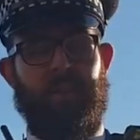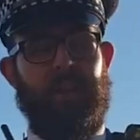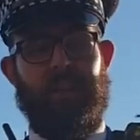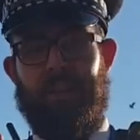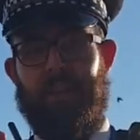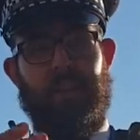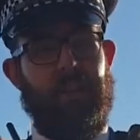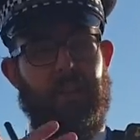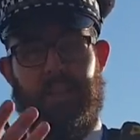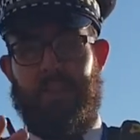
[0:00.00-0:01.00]
Right,
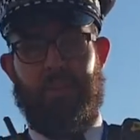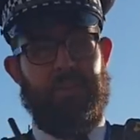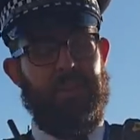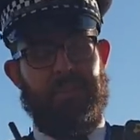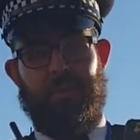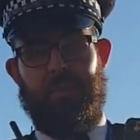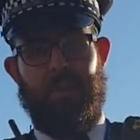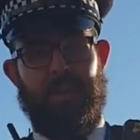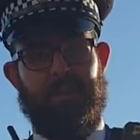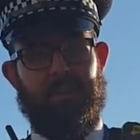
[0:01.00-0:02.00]
I'll give you a chance to
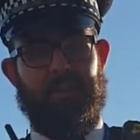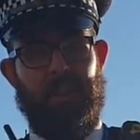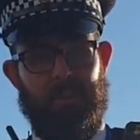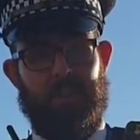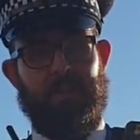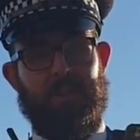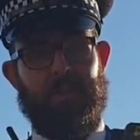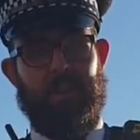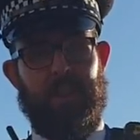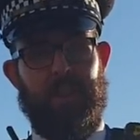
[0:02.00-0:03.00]
reply. I will,
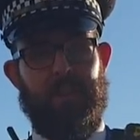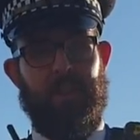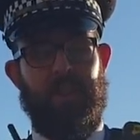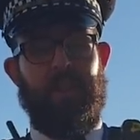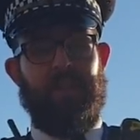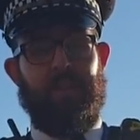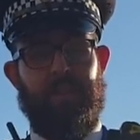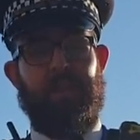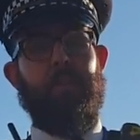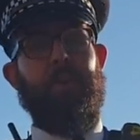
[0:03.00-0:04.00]
okay? So I'm
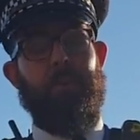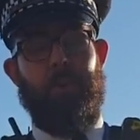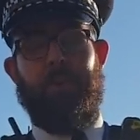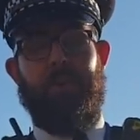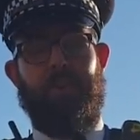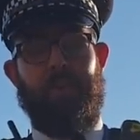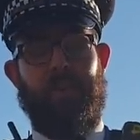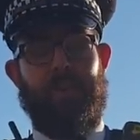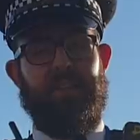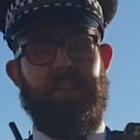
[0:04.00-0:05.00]
going to reappoint you for the
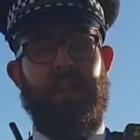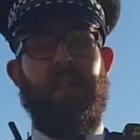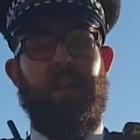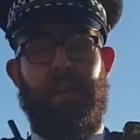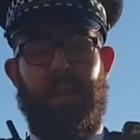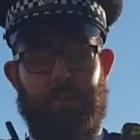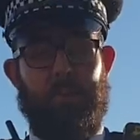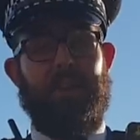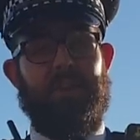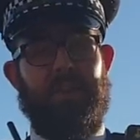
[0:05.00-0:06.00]
offence. I
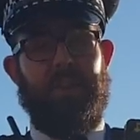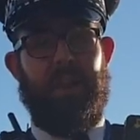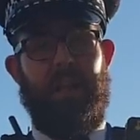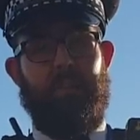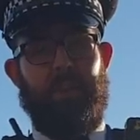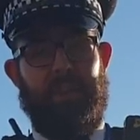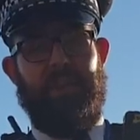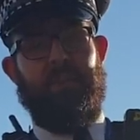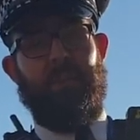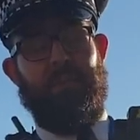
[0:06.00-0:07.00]
propose to do that by the
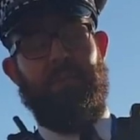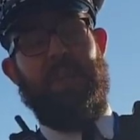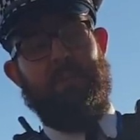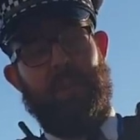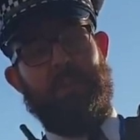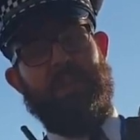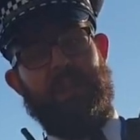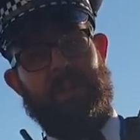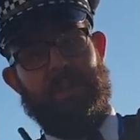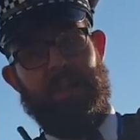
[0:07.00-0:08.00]
issuing of a fixed penalty
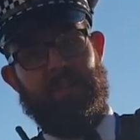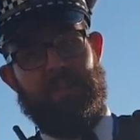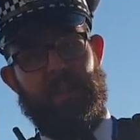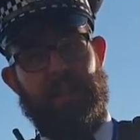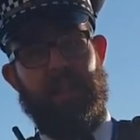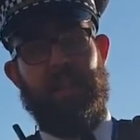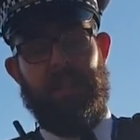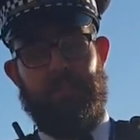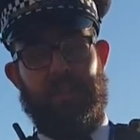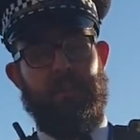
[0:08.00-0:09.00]
notice, okay? It
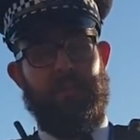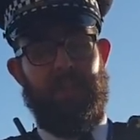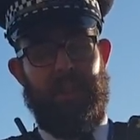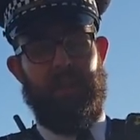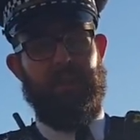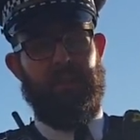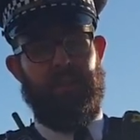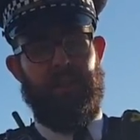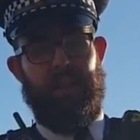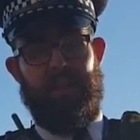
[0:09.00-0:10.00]
can be dealt with here
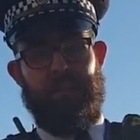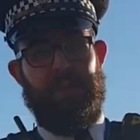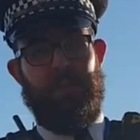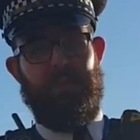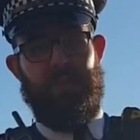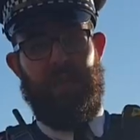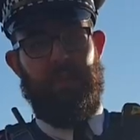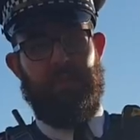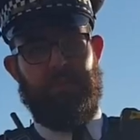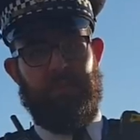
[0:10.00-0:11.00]
and it can be dealt with
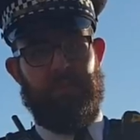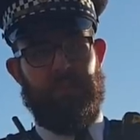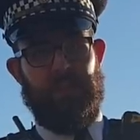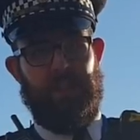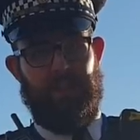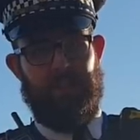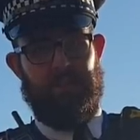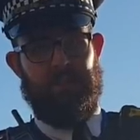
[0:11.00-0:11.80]
now, okay?